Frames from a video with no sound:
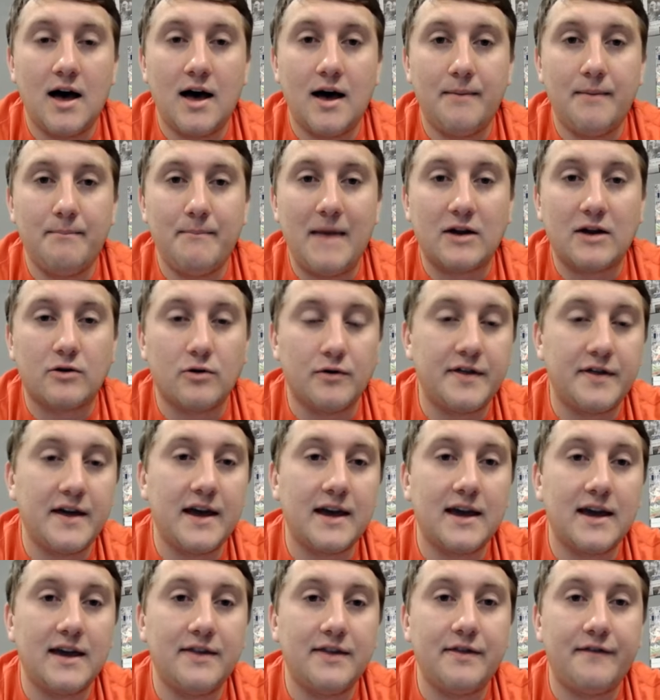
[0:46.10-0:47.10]
medical
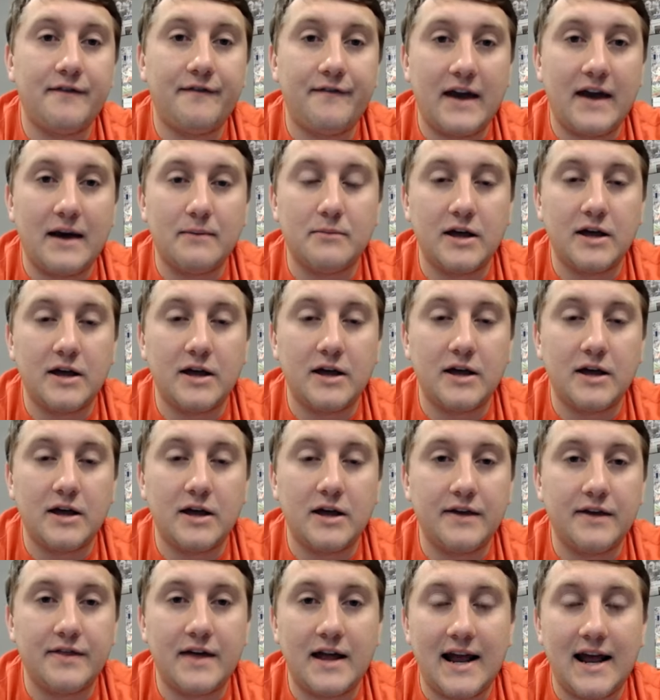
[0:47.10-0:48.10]
thing in the family
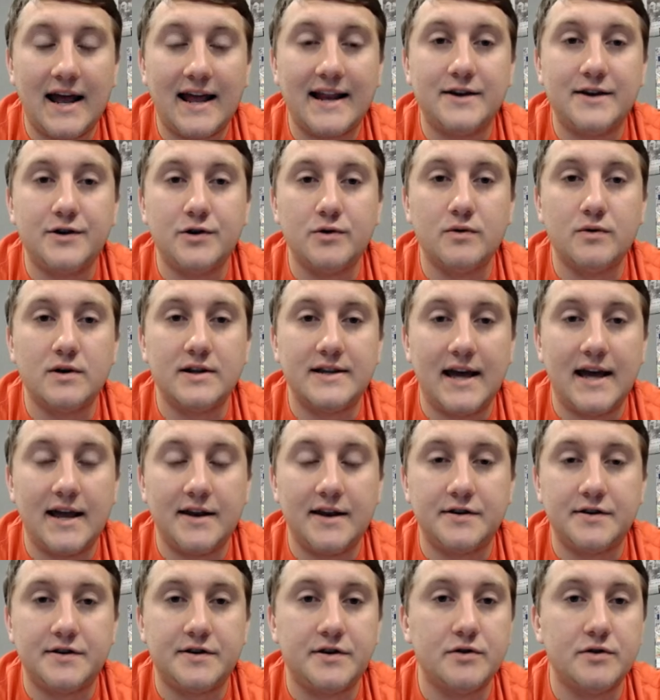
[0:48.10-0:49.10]
that I had to
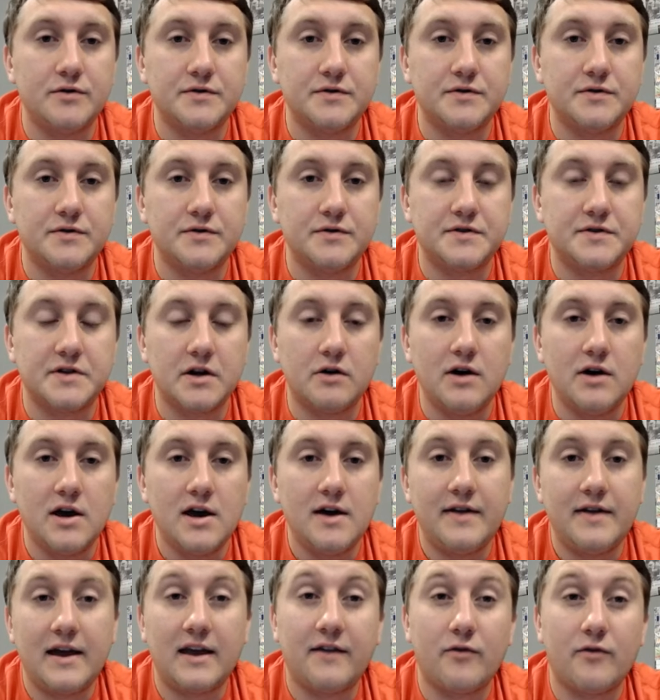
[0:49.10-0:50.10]
tend to. So
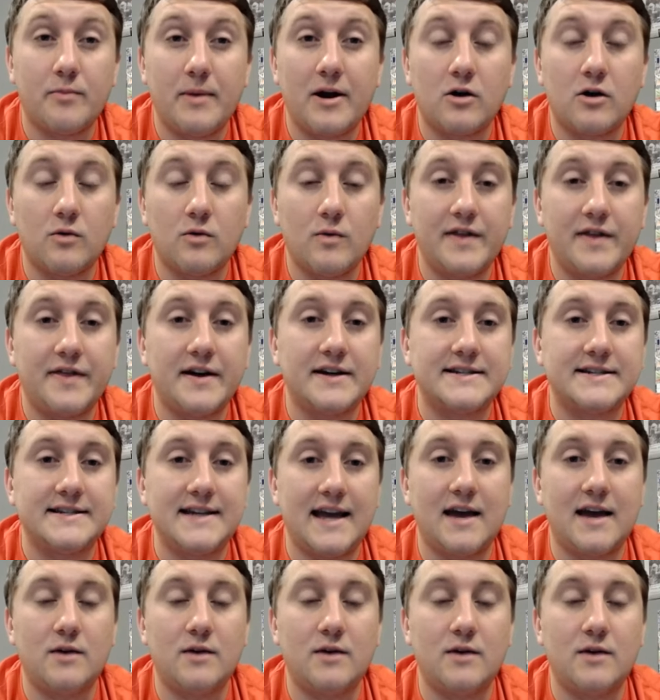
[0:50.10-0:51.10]
thank you for bearing with
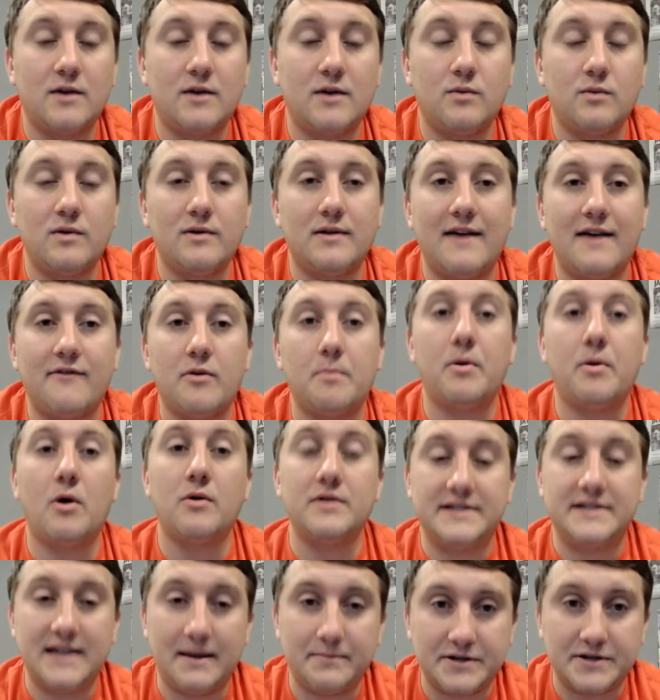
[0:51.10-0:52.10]
us, and we will have a
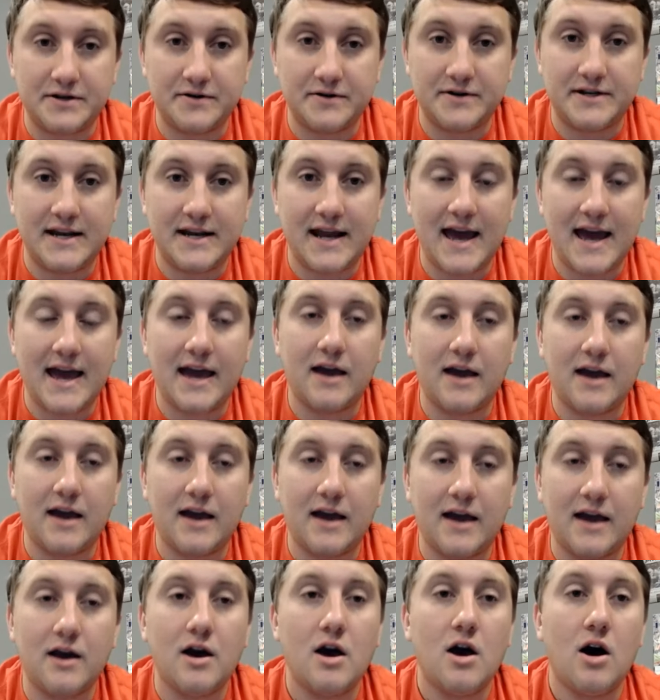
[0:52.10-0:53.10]
bonus episode today
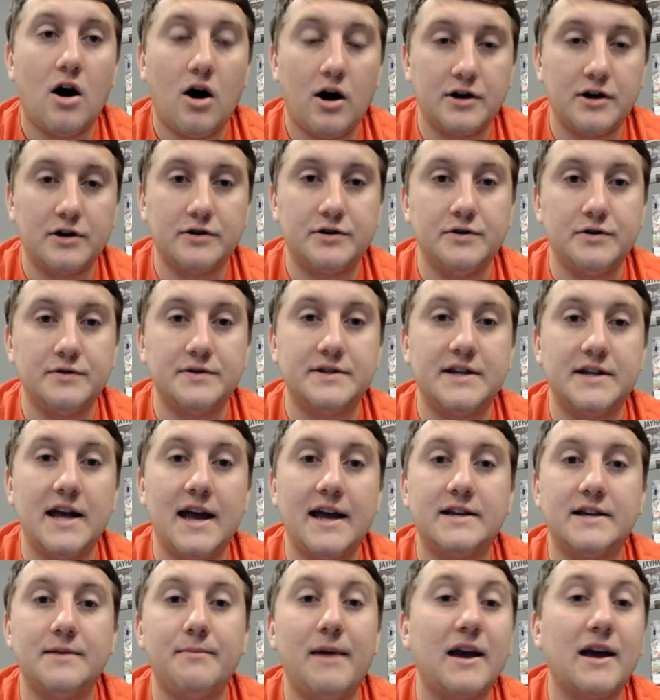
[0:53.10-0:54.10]
on your
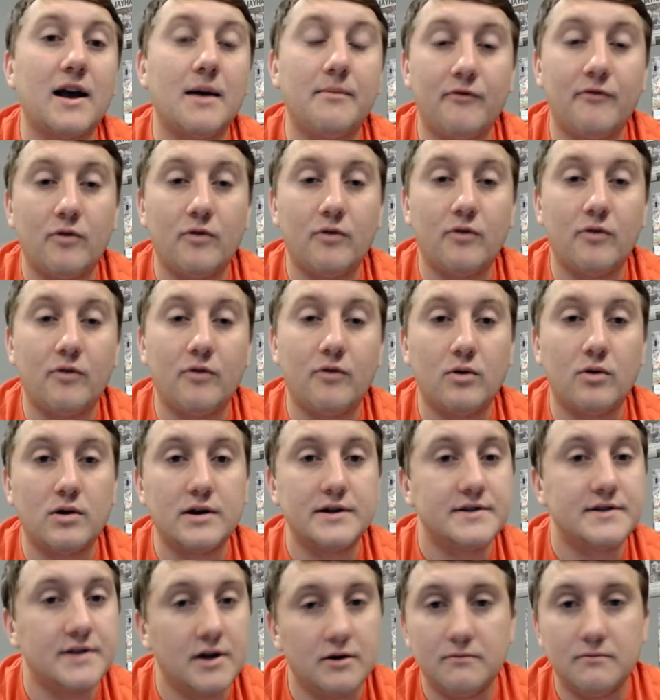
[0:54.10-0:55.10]
Tuesday to make up for it.
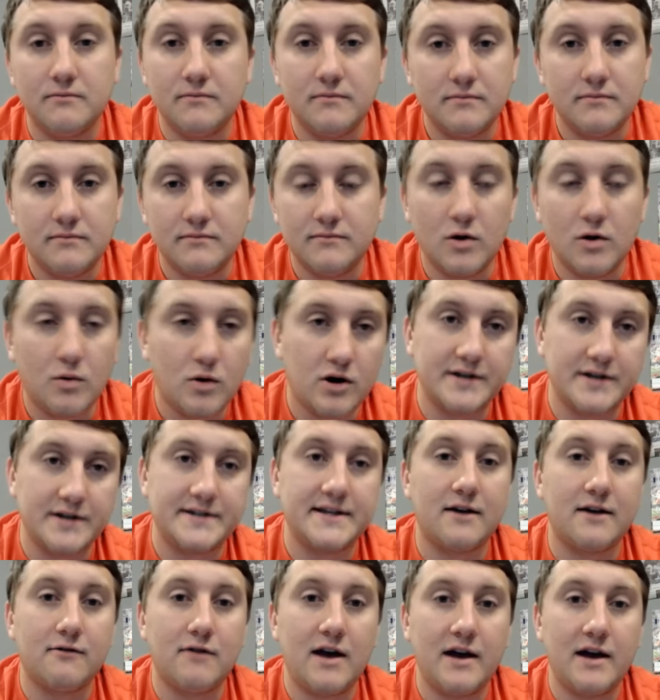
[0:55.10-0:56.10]
So no
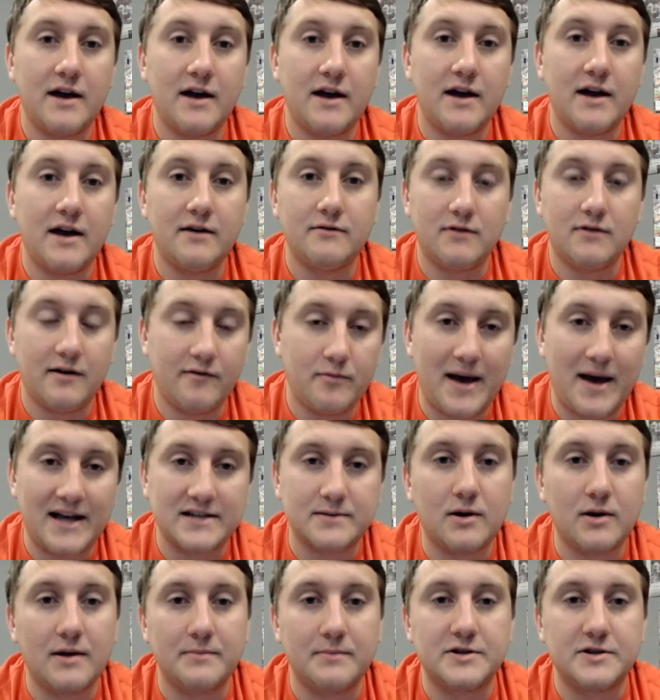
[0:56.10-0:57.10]
worries there, right? We'll have a
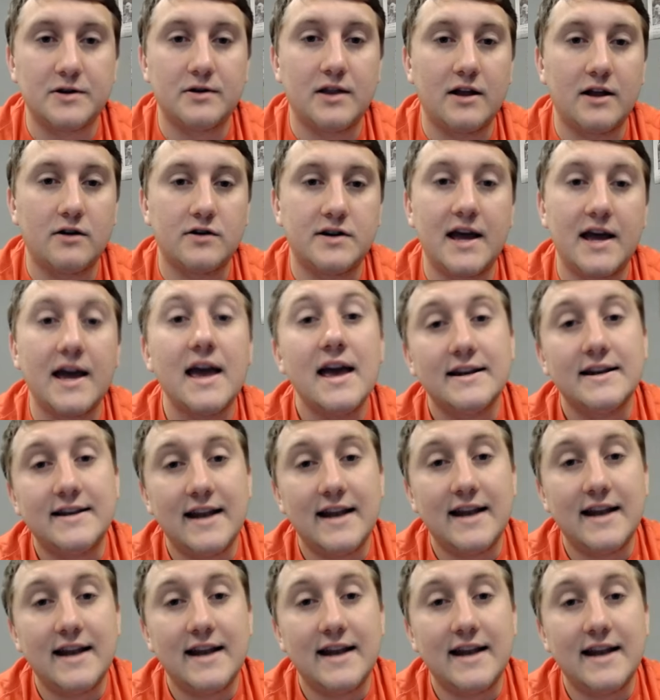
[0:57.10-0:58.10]
basketball episode later today.
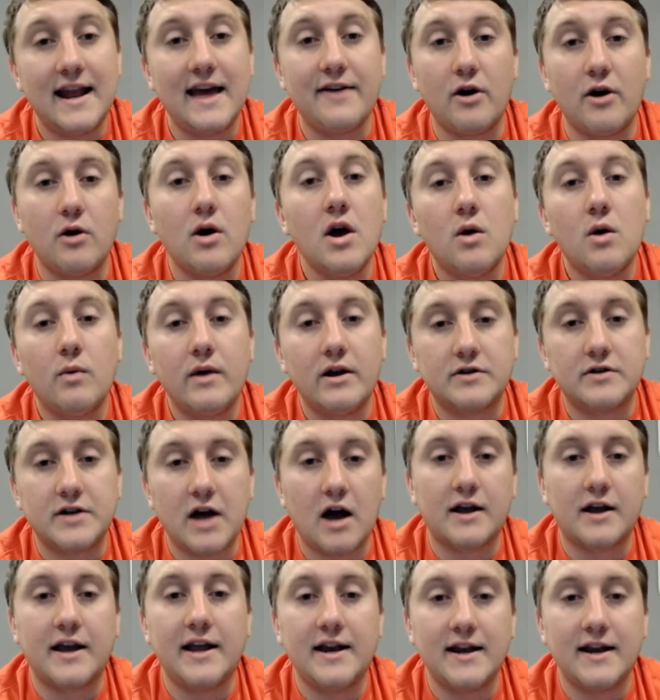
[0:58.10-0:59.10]
Today, though, we are
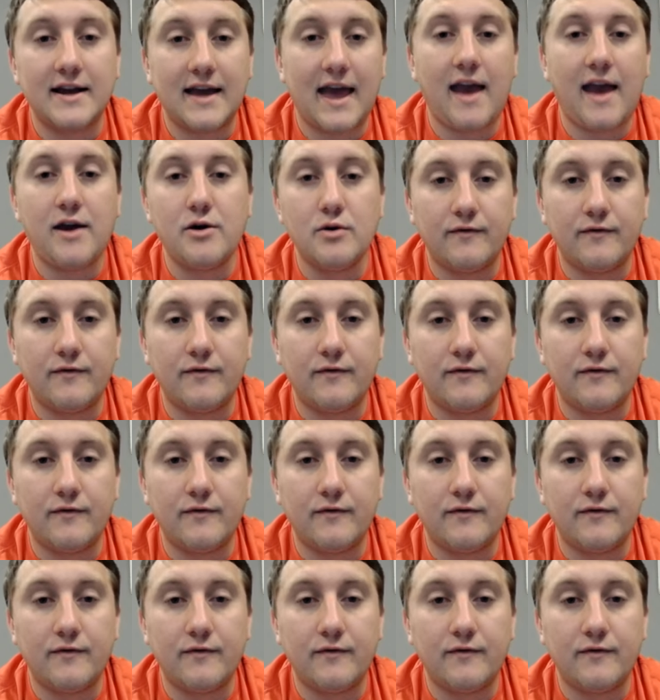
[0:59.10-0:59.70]
talking KU